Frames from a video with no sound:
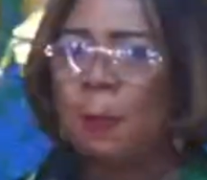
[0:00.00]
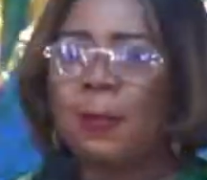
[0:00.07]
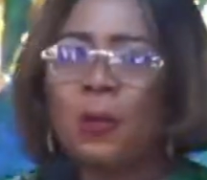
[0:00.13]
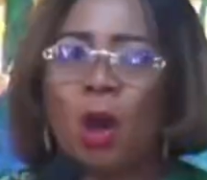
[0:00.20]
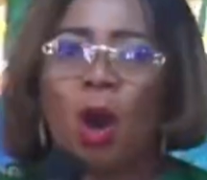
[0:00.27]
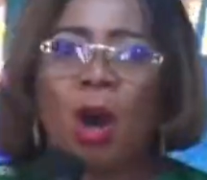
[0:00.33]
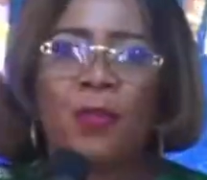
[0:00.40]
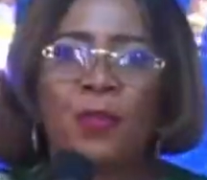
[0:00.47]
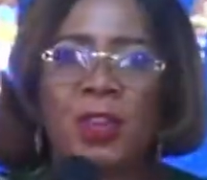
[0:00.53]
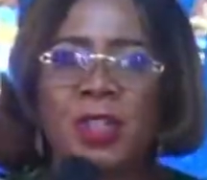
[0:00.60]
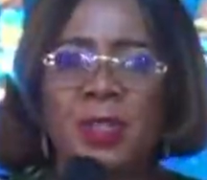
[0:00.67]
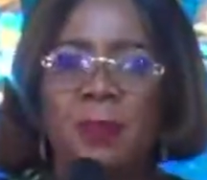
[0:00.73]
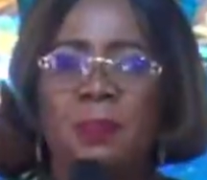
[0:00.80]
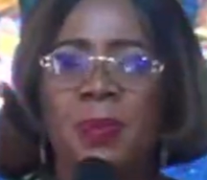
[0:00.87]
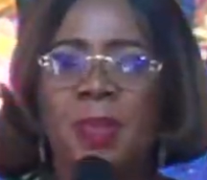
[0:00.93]
your
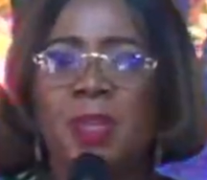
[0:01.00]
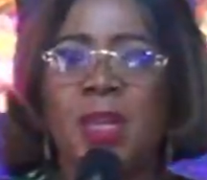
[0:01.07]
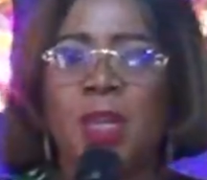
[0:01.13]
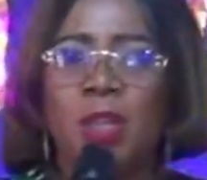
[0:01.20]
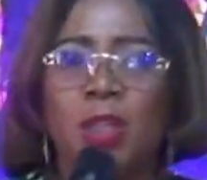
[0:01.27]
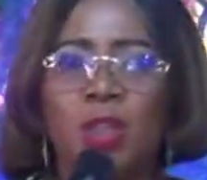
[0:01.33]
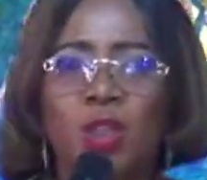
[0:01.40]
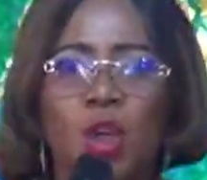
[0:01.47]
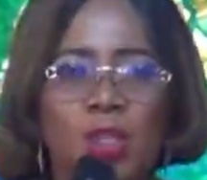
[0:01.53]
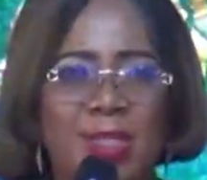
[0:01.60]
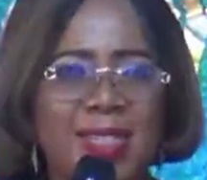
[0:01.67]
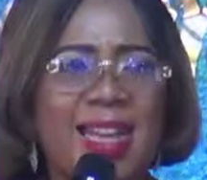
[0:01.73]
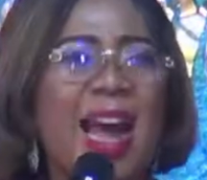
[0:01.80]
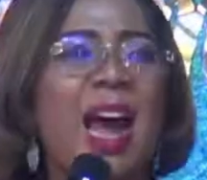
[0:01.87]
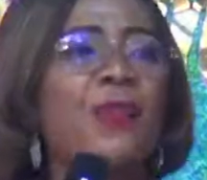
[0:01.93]
office, your
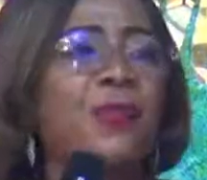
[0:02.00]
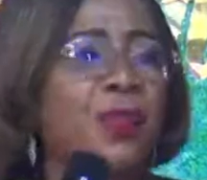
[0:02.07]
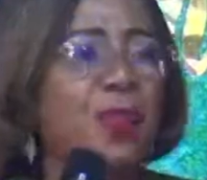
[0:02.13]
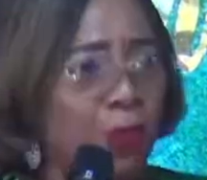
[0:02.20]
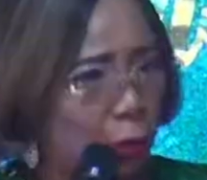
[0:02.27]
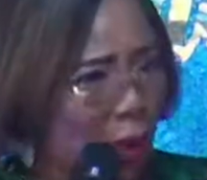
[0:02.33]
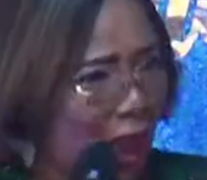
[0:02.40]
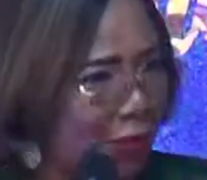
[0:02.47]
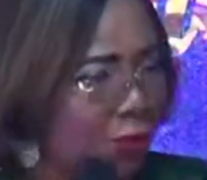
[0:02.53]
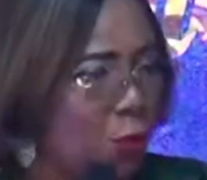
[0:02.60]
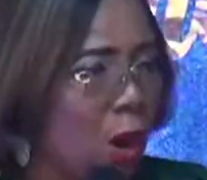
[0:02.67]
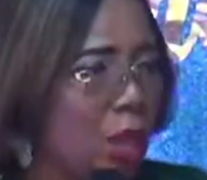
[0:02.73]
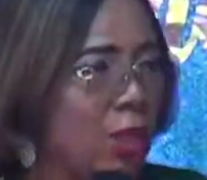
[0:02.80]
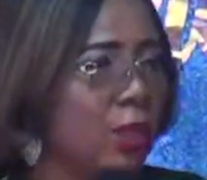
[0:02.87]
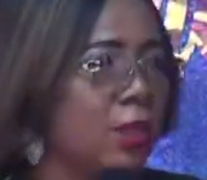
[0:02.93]
staff, if you have
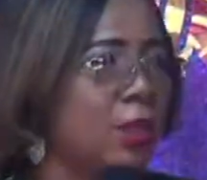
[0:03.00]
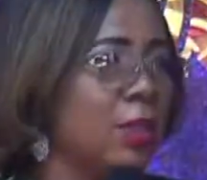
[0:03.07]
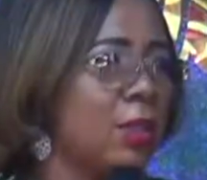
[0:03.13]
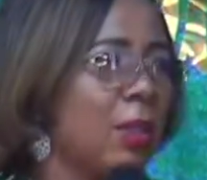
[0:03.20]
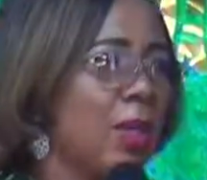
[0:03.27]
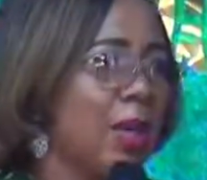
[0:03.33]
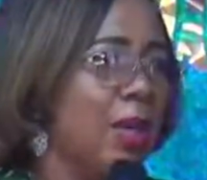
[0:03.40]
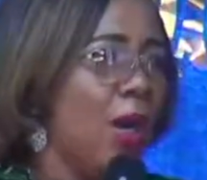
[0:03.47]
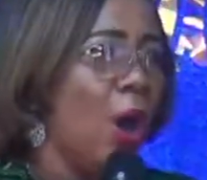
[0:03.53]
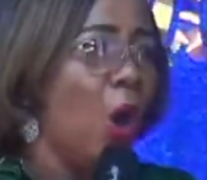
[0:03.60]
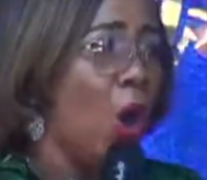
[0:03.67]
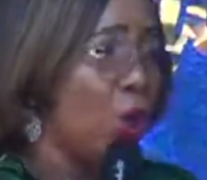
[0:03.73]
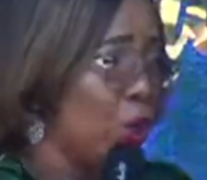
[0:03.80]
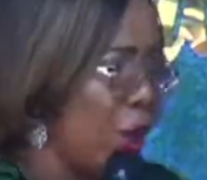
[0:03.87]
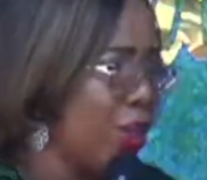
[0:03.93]
one,
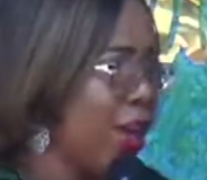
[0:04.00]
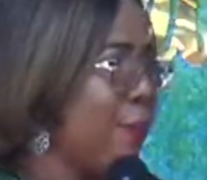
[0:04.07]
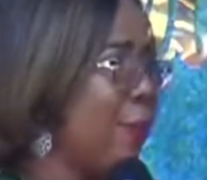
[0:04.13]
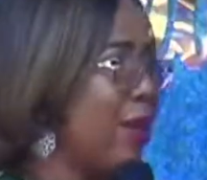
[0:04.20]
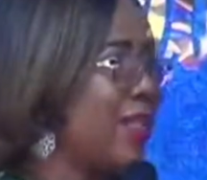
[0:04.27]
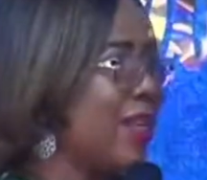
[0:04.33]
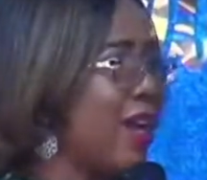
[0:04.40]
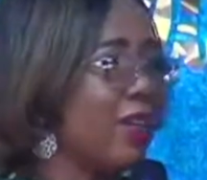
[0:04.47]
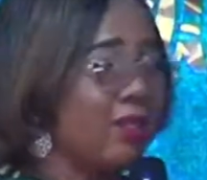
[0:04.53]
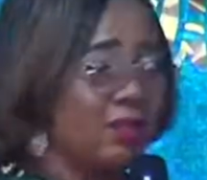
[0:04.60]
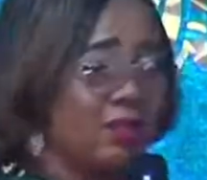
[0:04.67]
or your neighbors say,